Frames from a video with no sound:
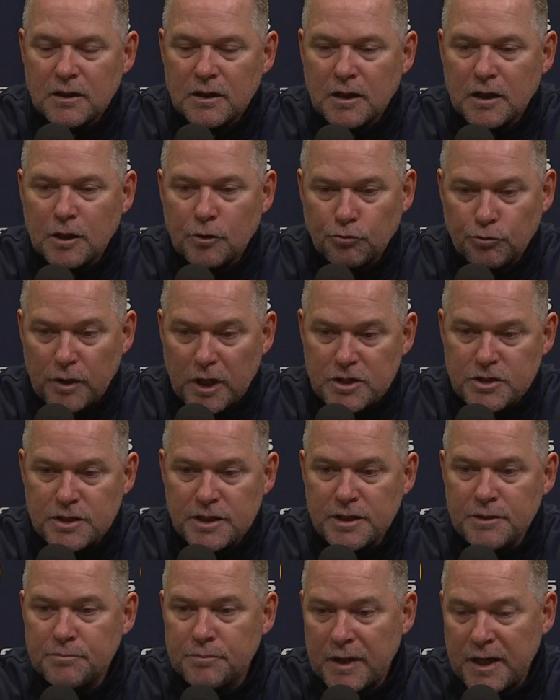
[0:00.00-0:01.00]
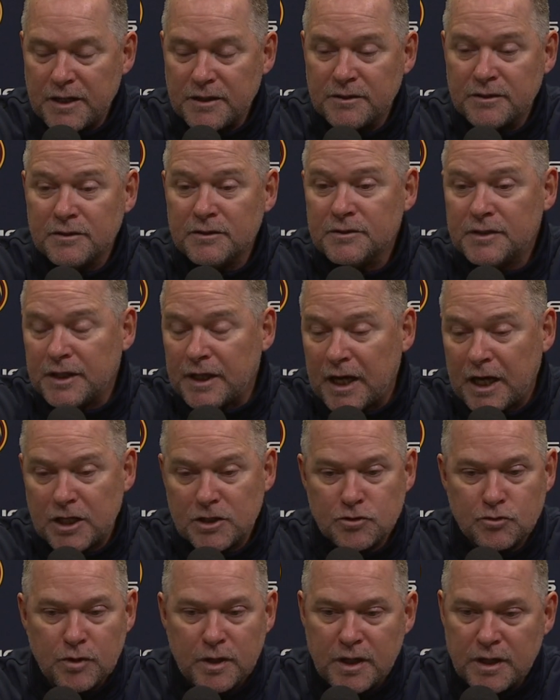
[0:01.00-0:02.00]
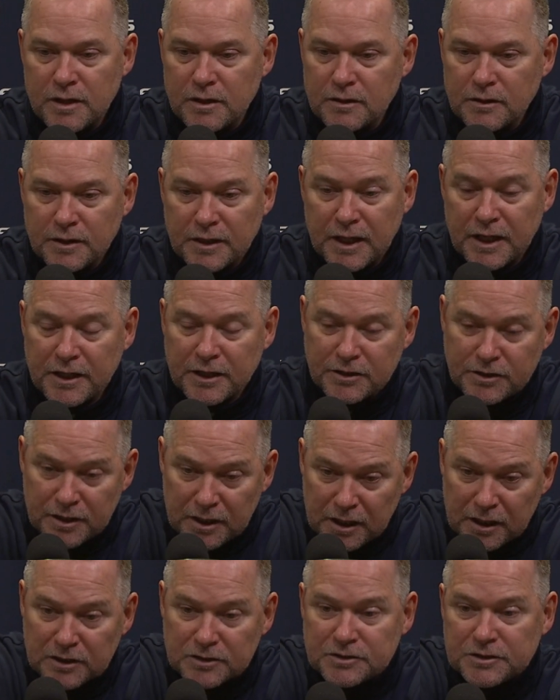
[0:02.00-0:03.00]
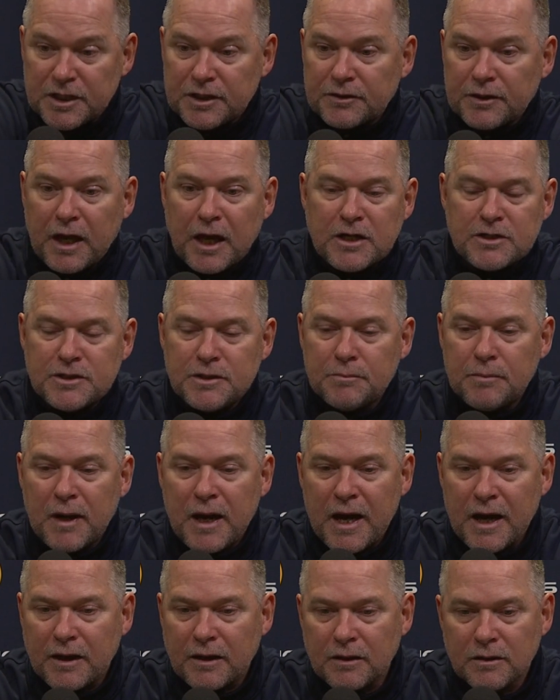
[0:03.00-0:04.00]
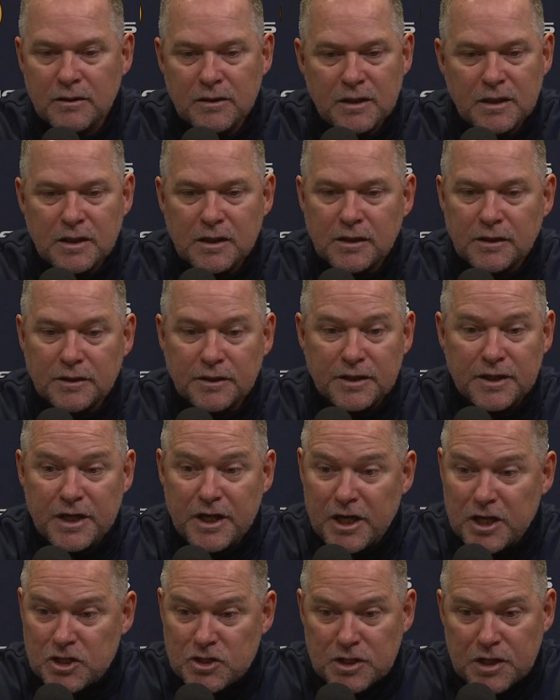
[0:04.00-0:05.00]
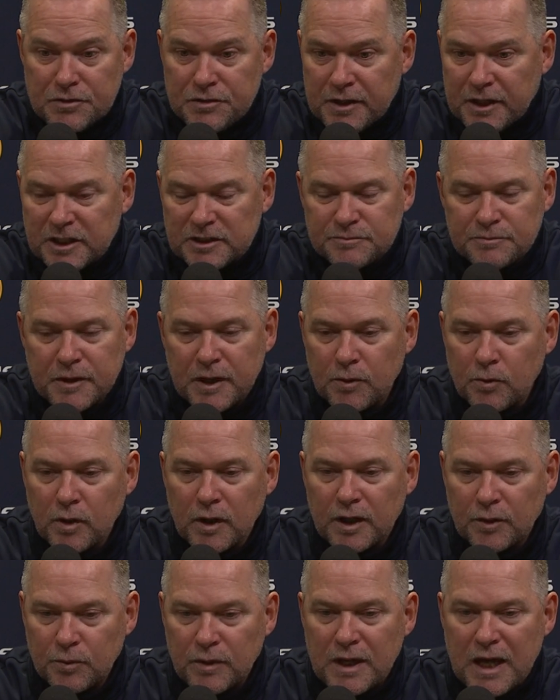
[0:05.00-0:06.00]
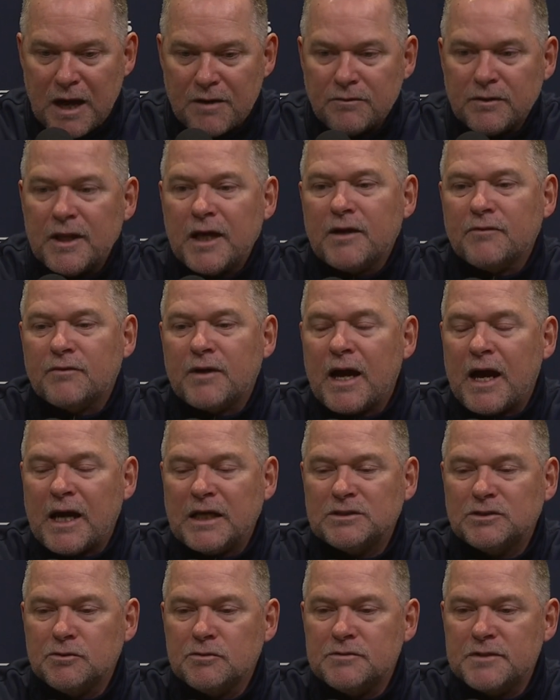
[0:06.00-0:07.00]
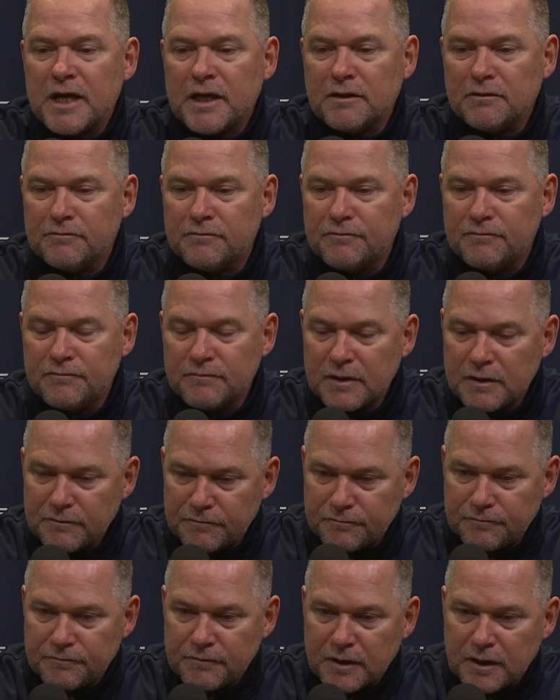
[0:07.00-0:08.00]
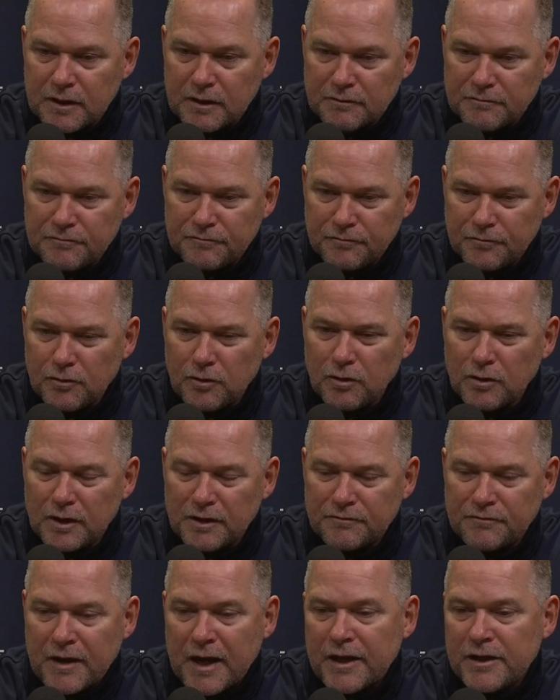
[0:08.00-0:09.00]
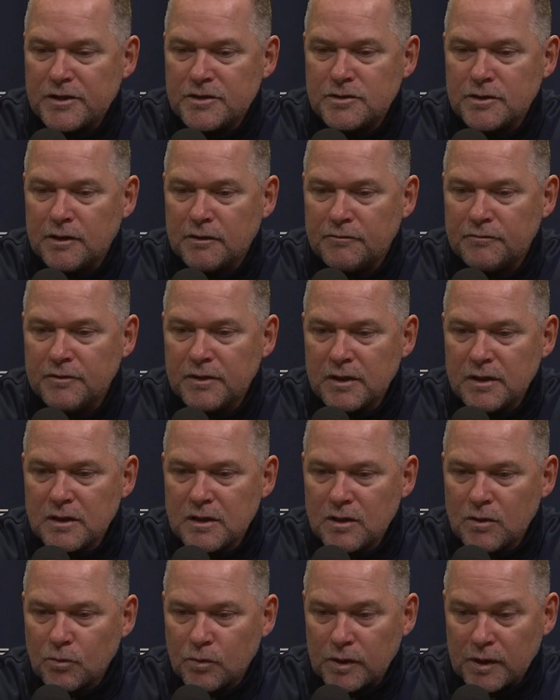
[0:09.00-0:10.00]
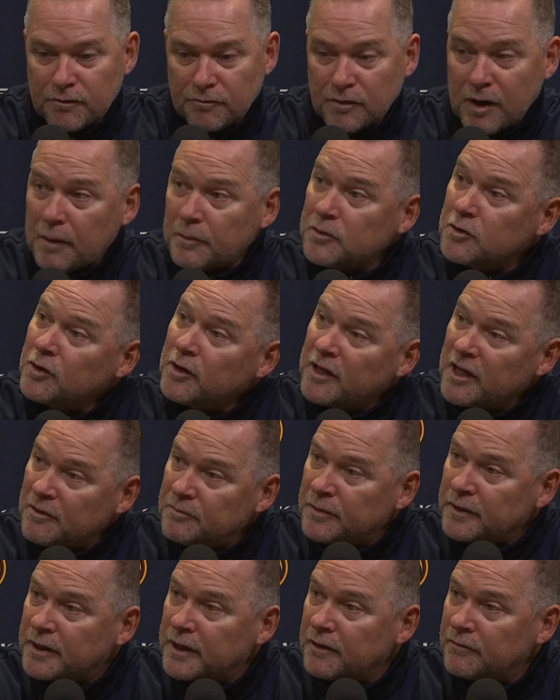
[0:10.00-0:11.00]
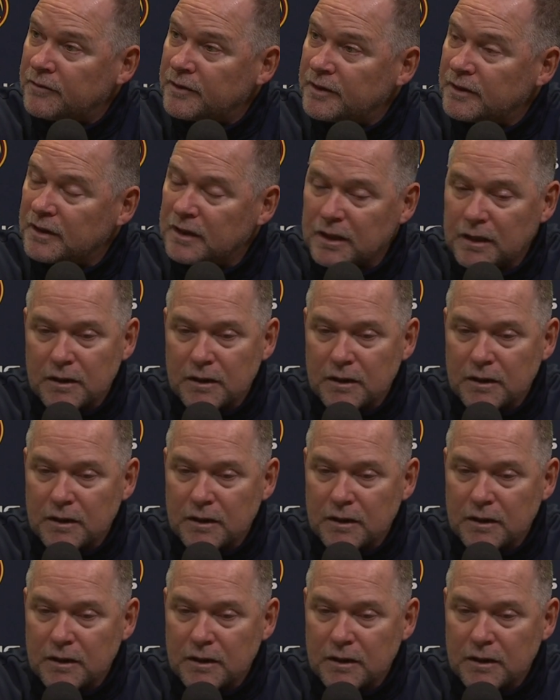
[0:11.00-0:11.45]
Reggie, Peyton, DeAndre, getting Zeke Najee back, Ish, I think, has played well. Like, we have a lot of guys who have taken full advantage of whatever opportunity they've been given.